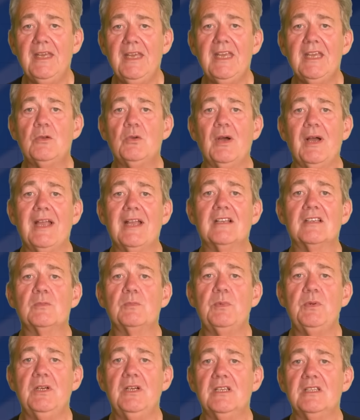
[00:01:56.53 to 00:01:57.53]
Equal
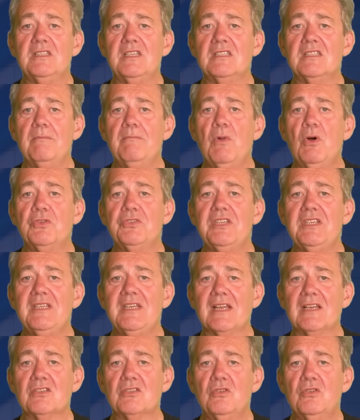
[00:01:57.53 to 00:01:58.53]
Experts is a
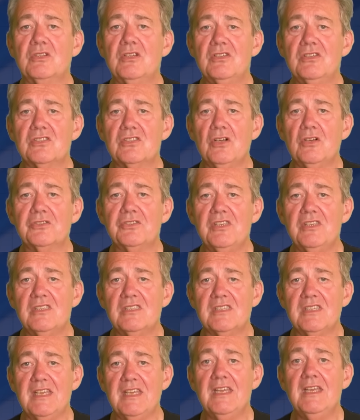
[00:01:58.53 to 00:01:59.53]
multinational
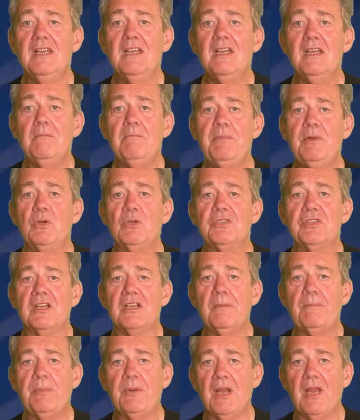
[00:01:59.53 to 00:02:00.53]
consultancy built
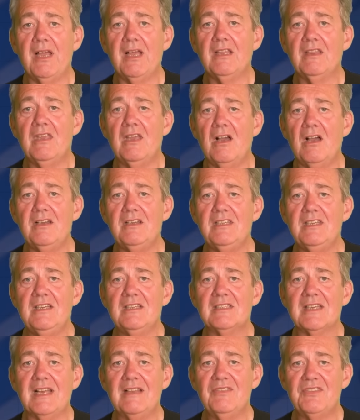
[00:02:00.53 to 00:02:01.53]
on applying the
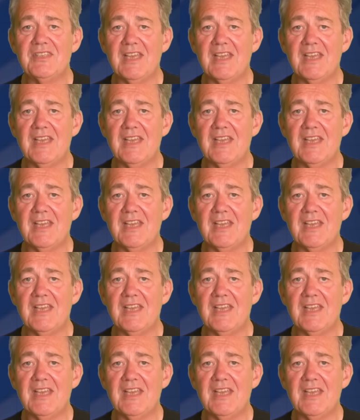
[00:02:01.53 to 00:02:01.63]
ideas and